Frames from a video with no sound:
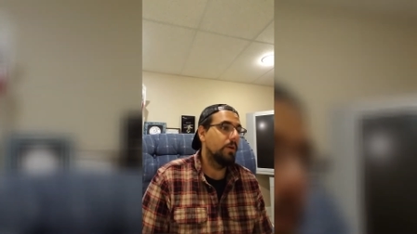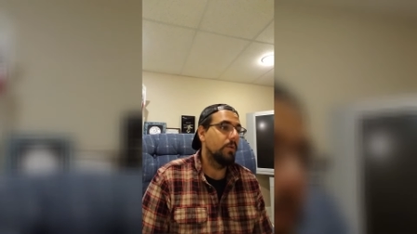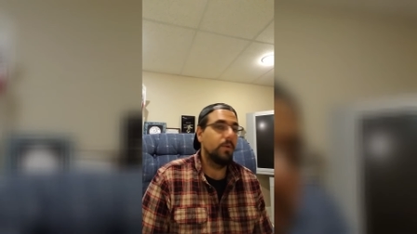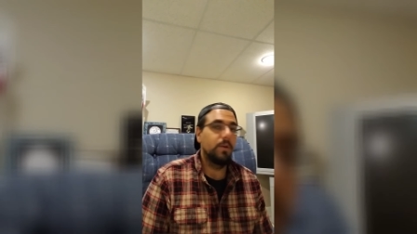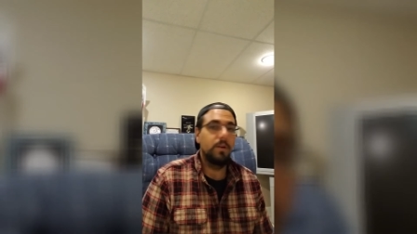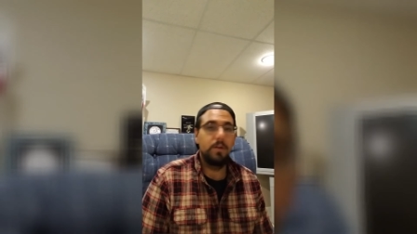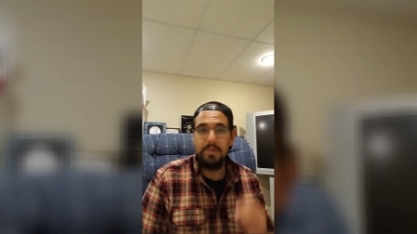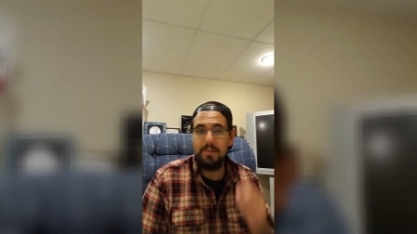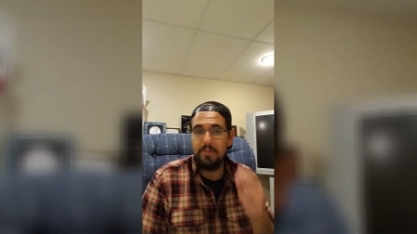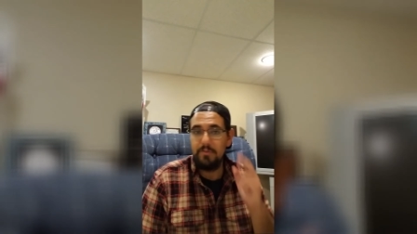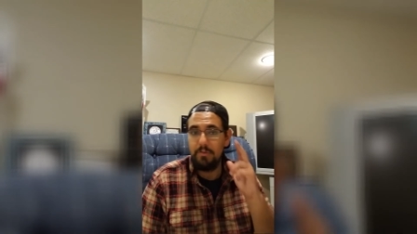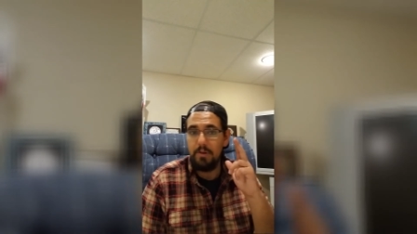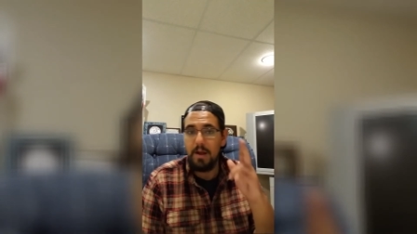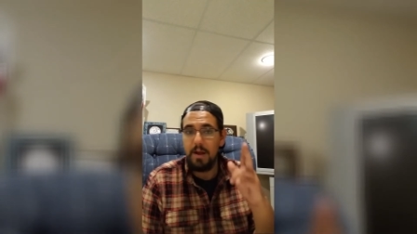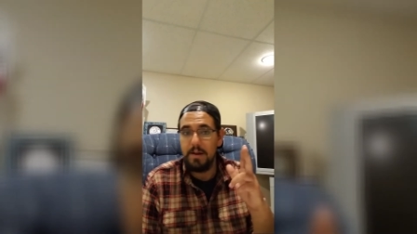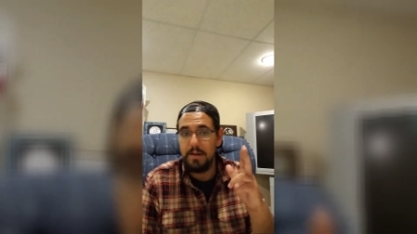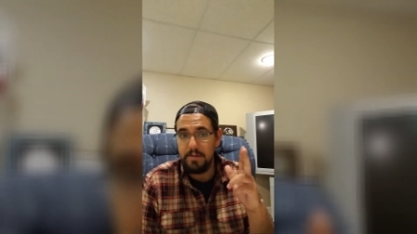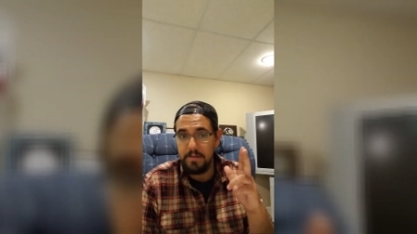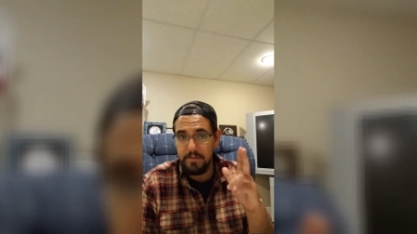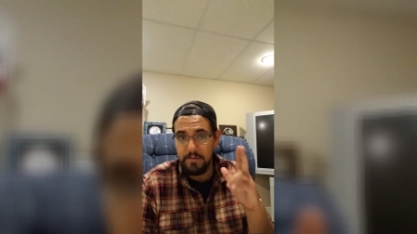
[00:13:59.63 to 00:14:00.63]
We're going to be
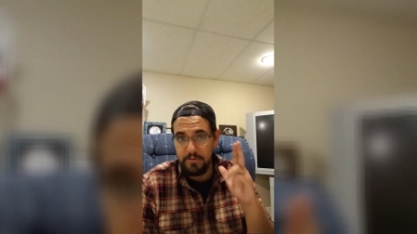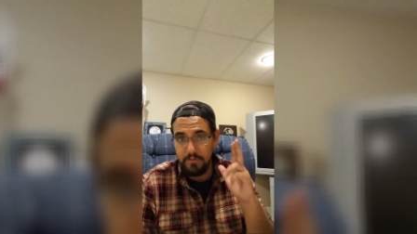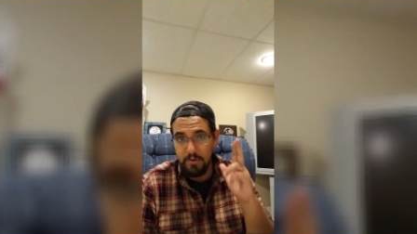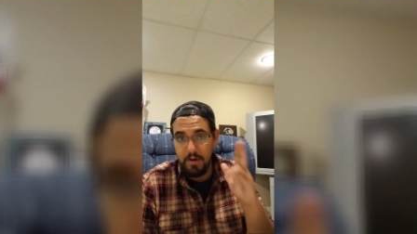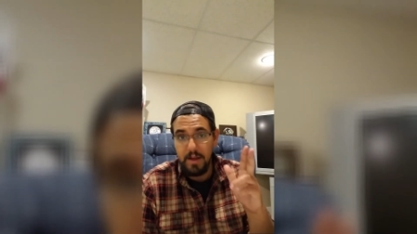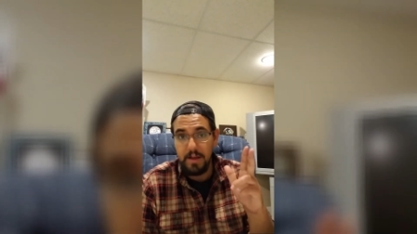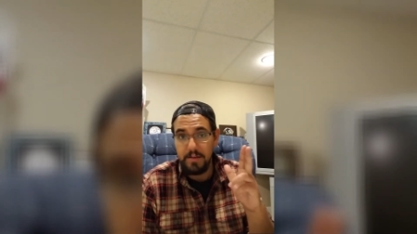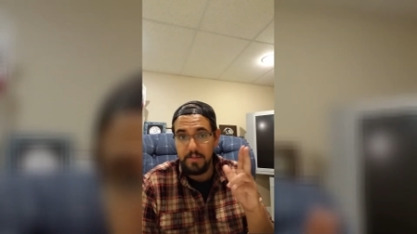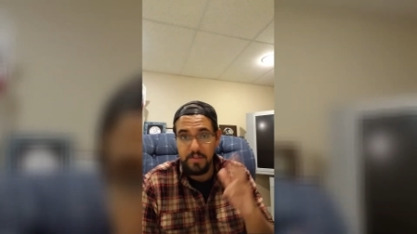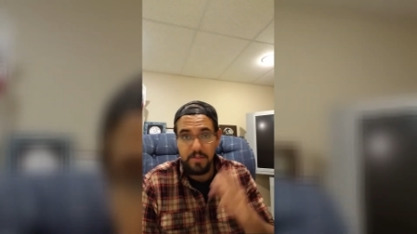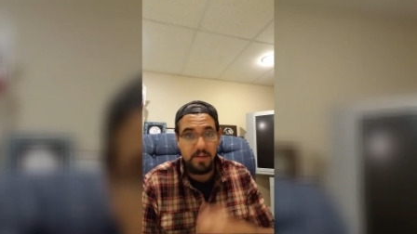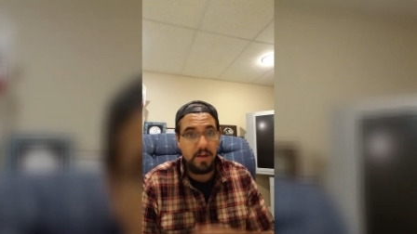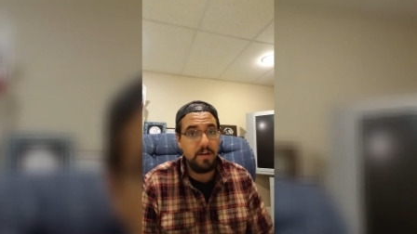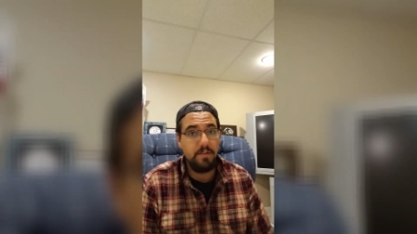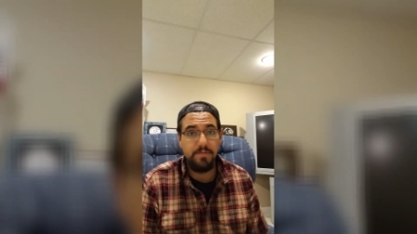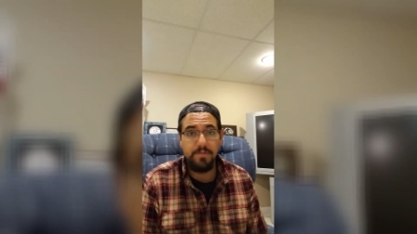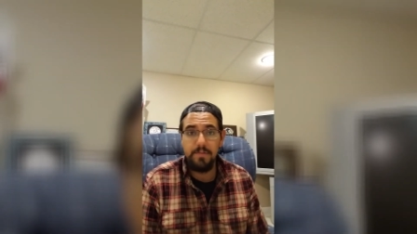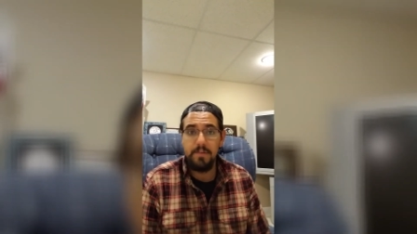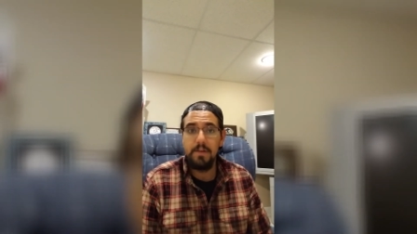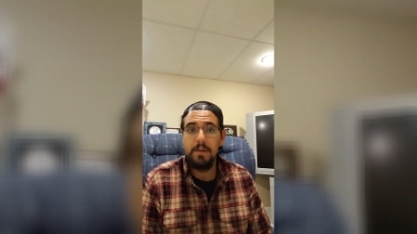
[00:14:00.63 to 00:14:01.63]
trying
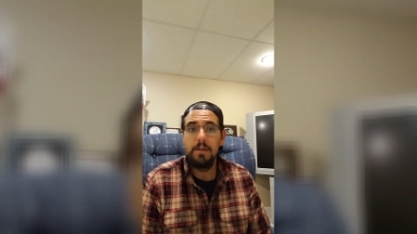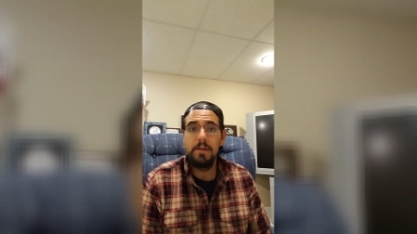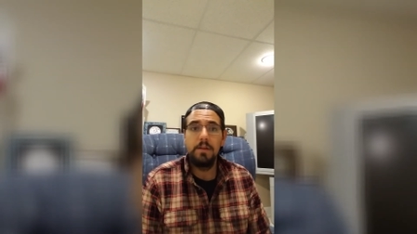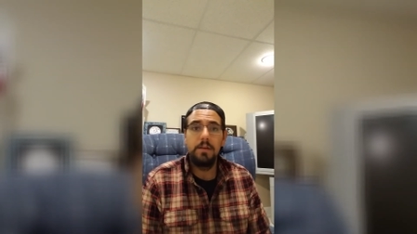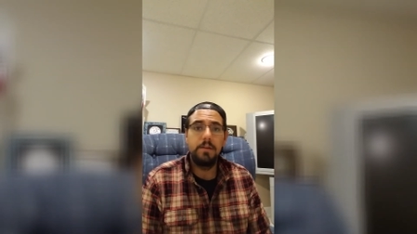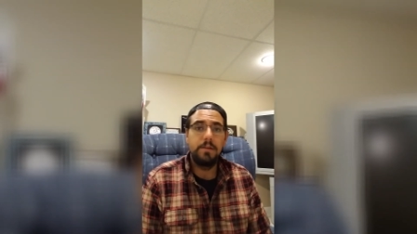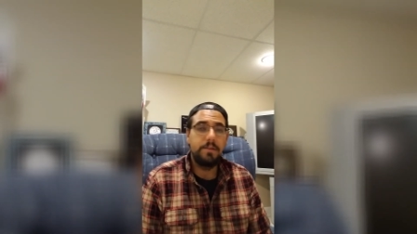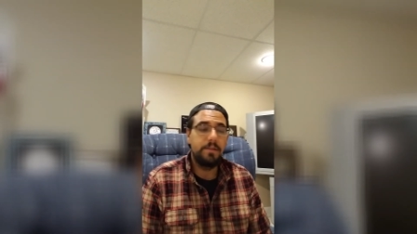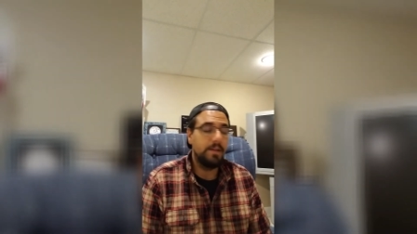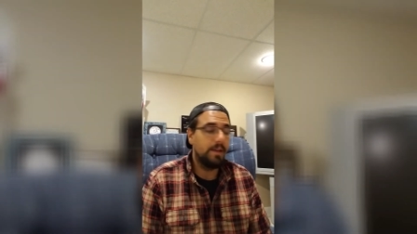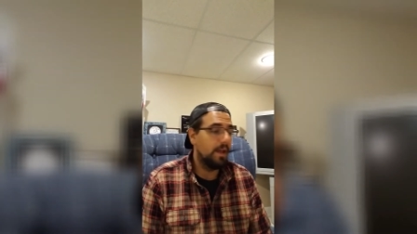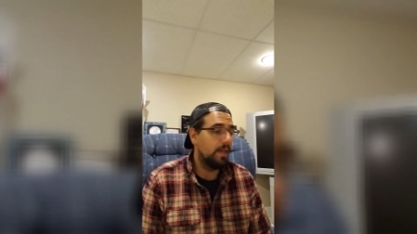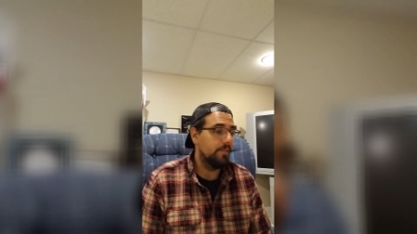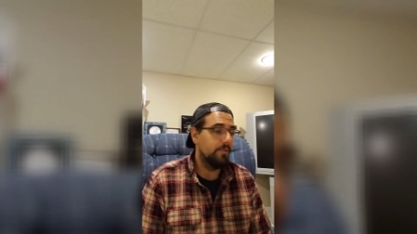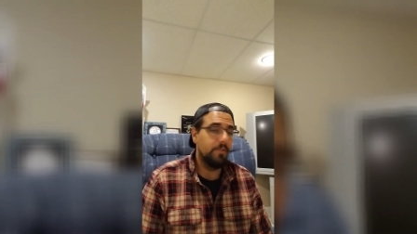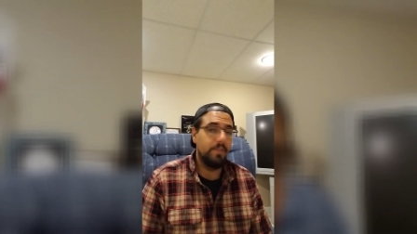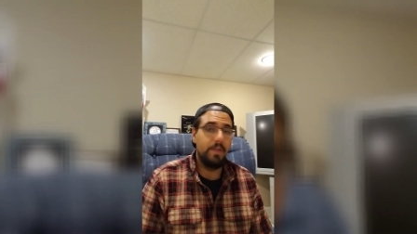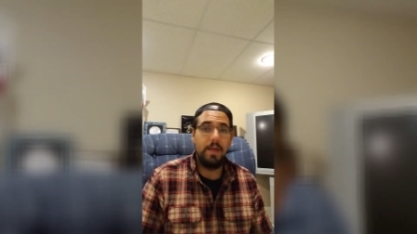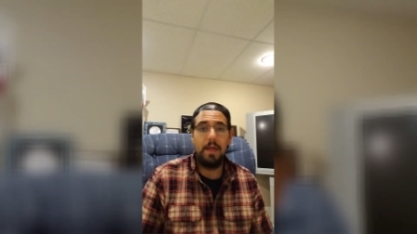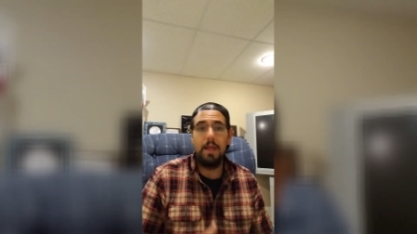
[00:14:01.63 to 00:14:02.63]
stuff together
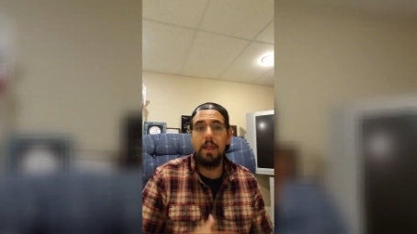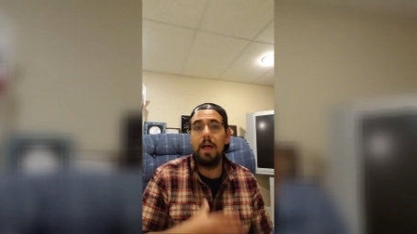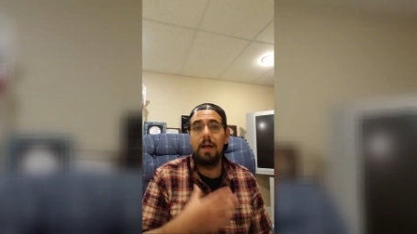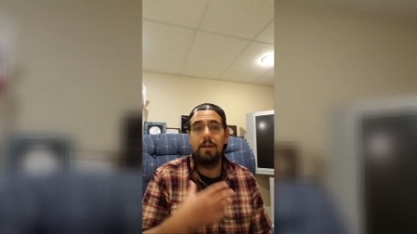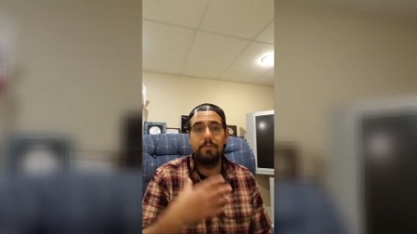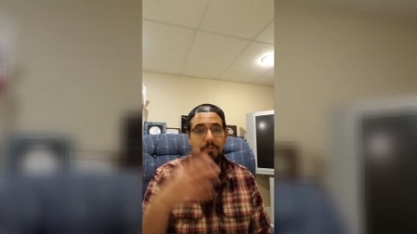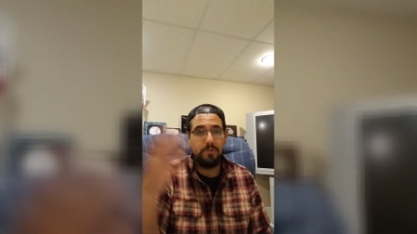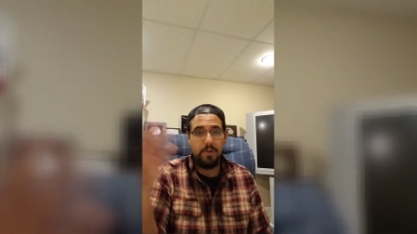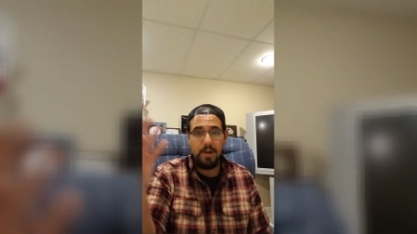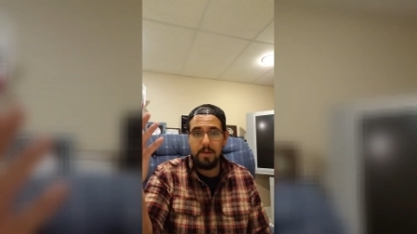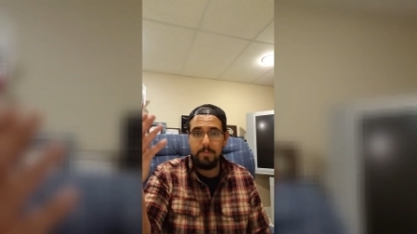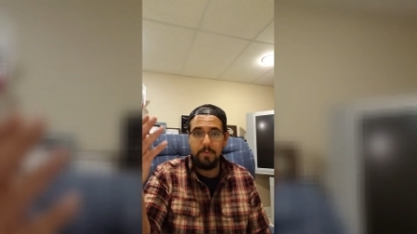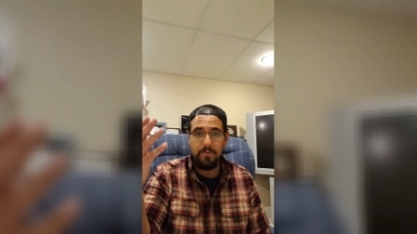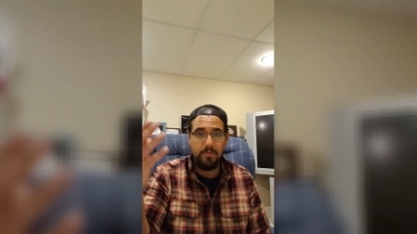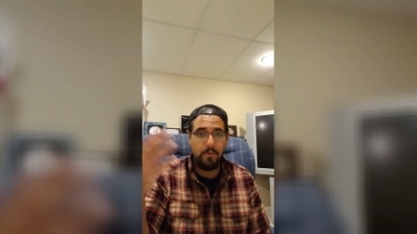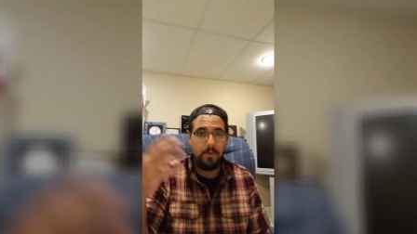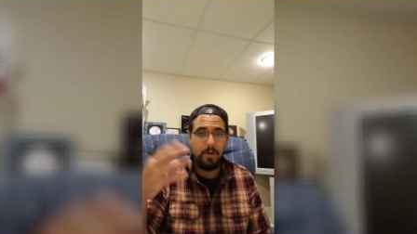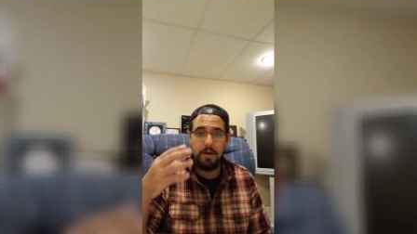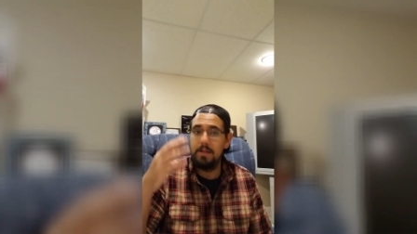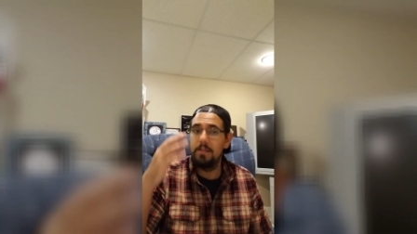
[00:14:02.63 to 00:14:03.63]
that I've tried
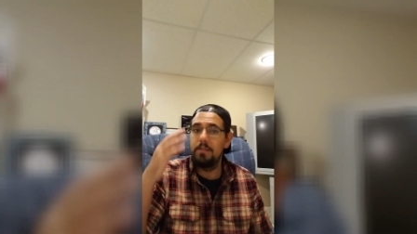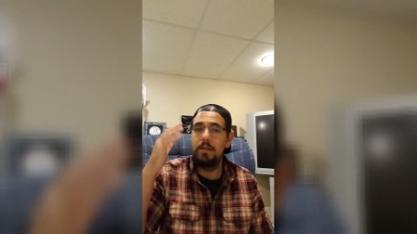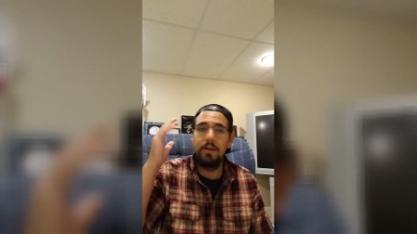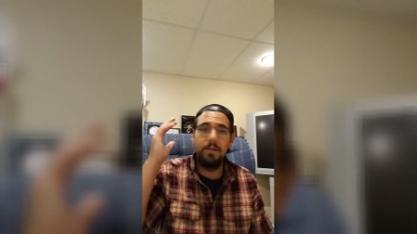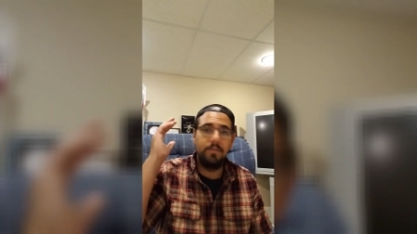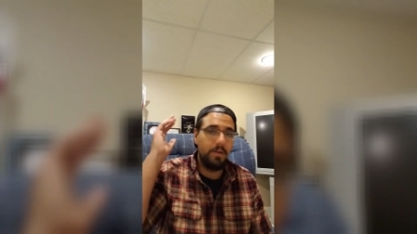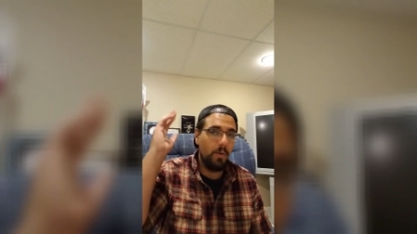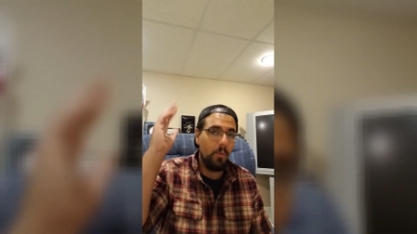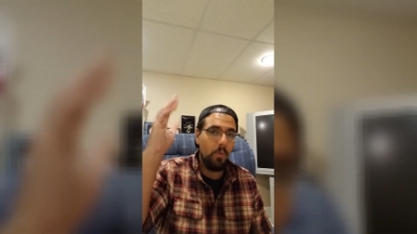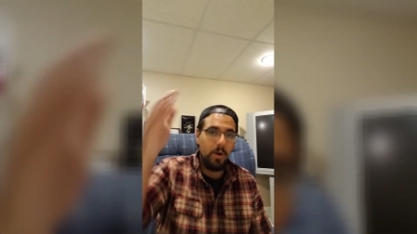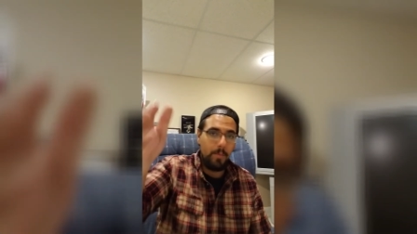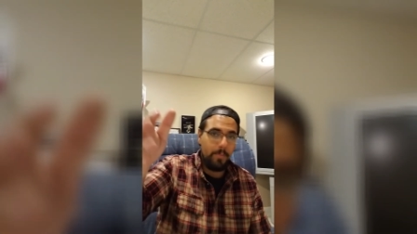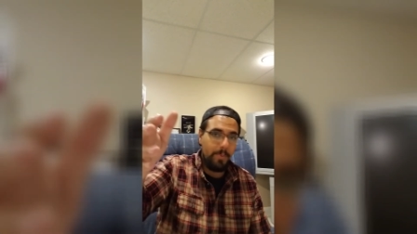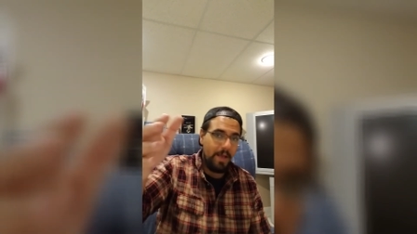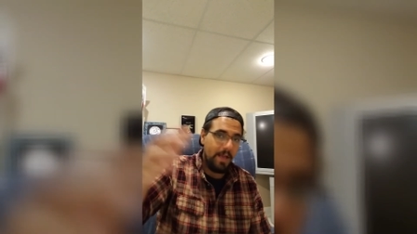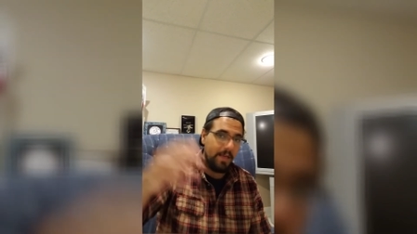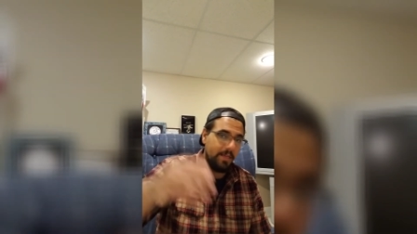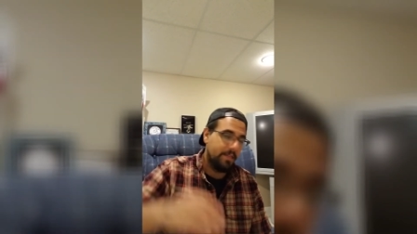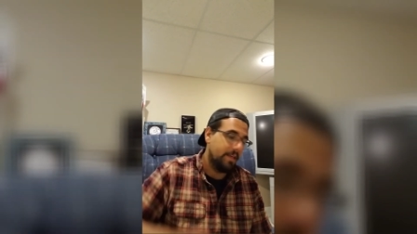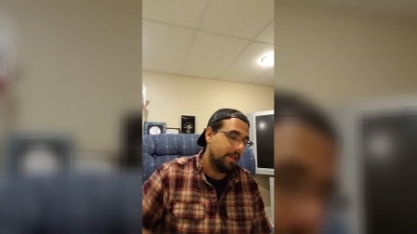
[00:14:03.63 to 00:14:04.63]
before and I love, and I want to
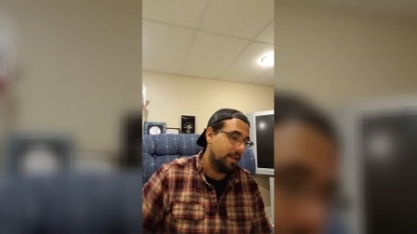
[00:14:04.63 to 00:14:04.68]
pass that